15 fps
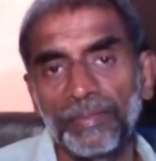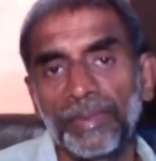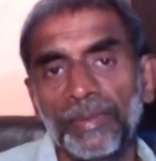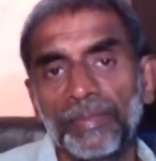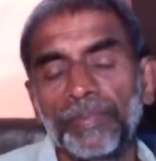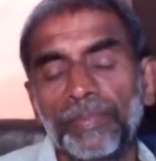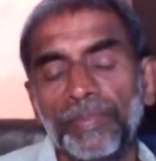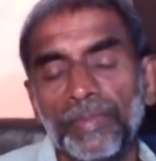
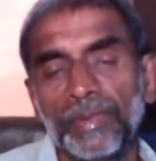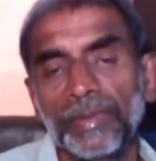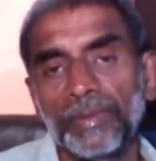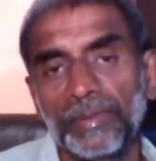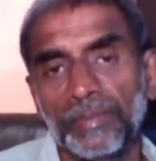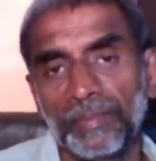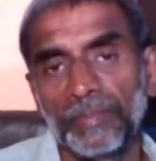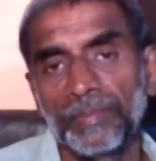keep
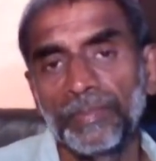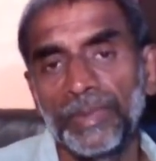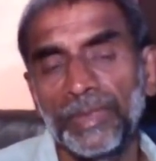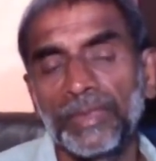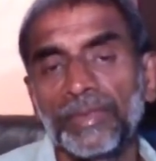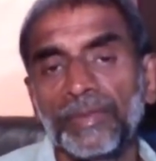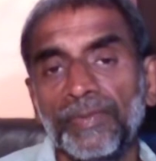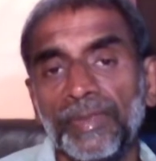
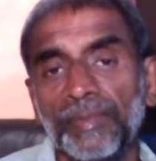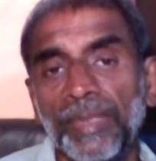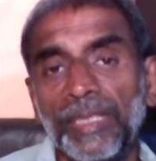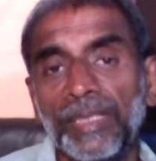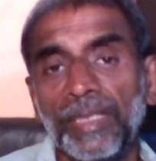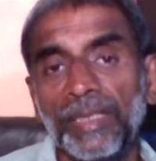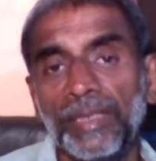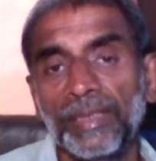persons with
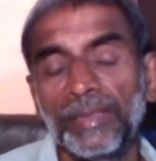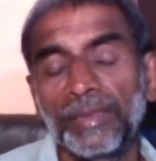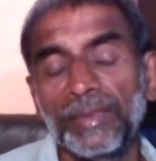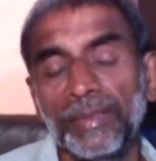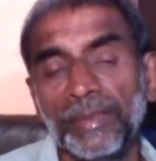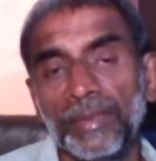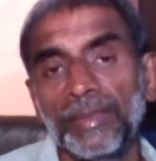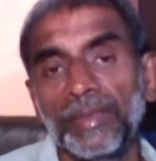mental
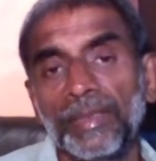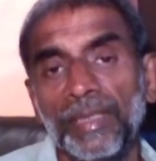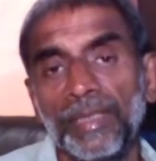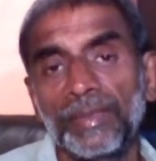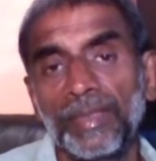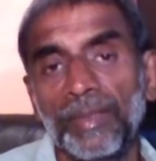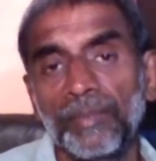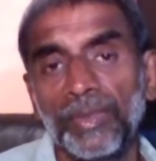illness
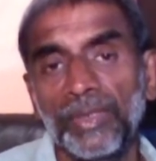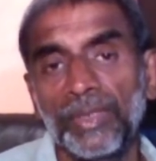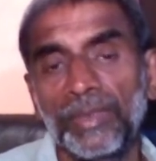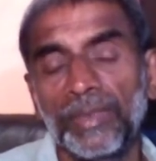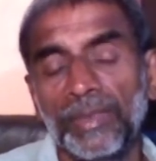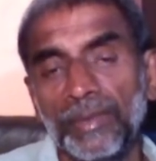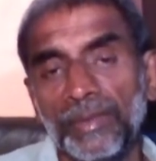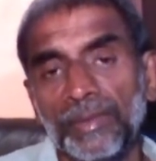as somebody